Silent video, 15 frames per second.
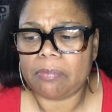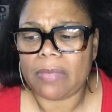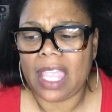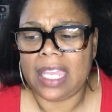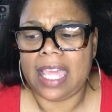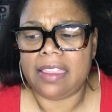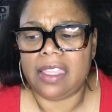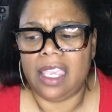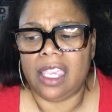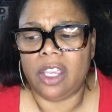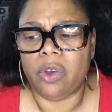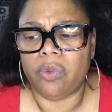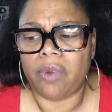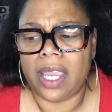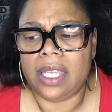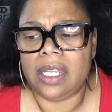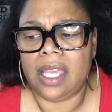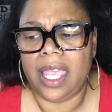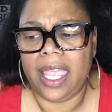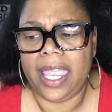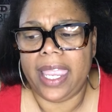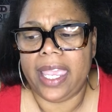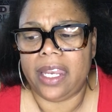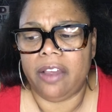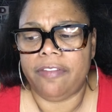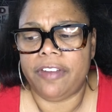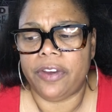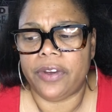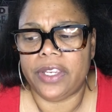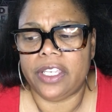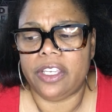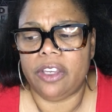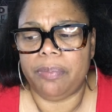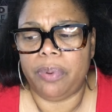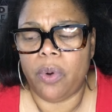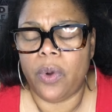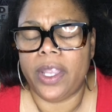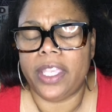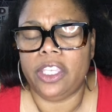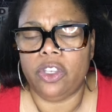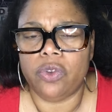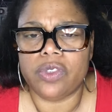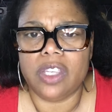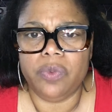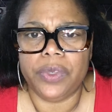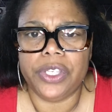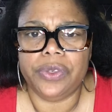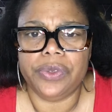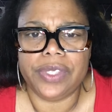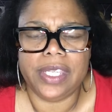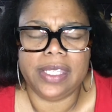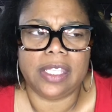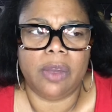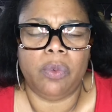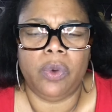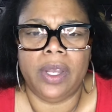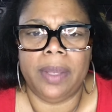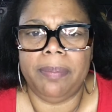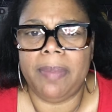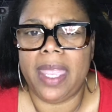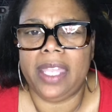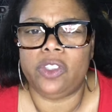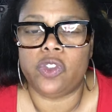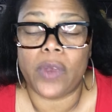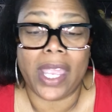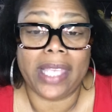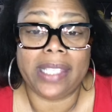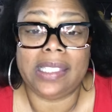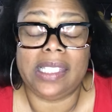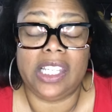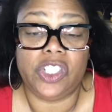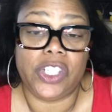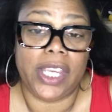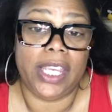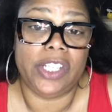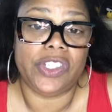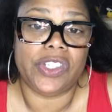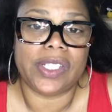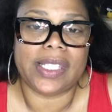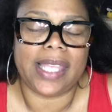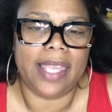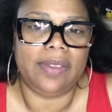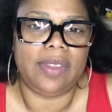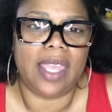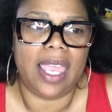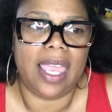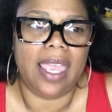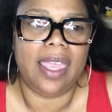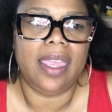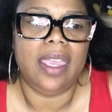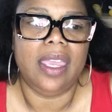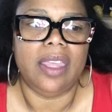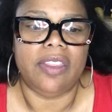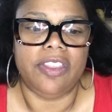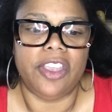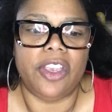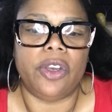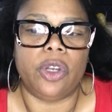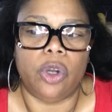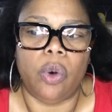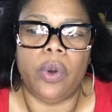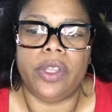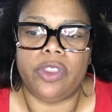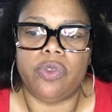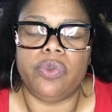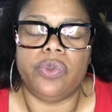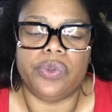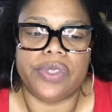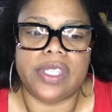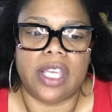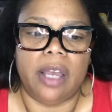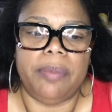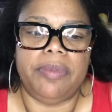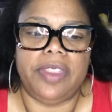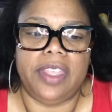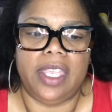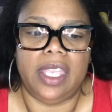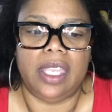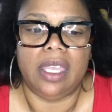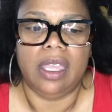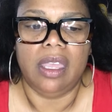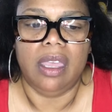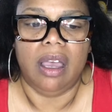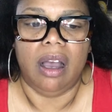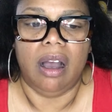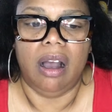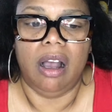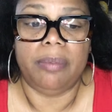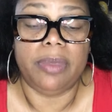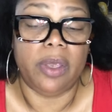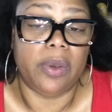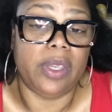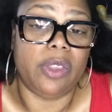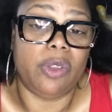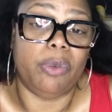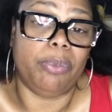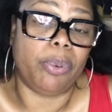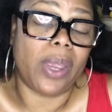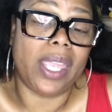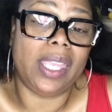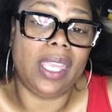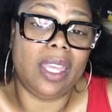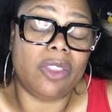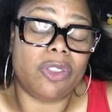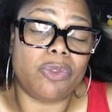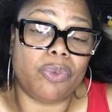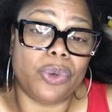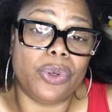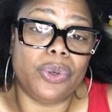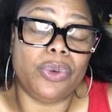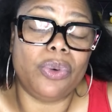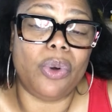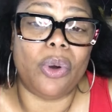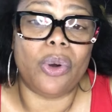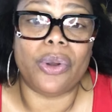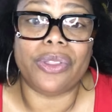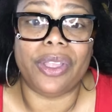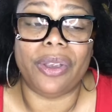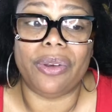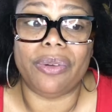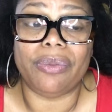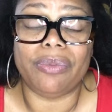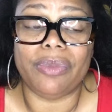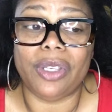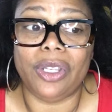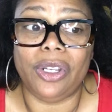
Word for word: and I think Irena had a very good point. Usually when you see someone make drastic changes like that, they're going through something. Um they're either breaking through, or they're, you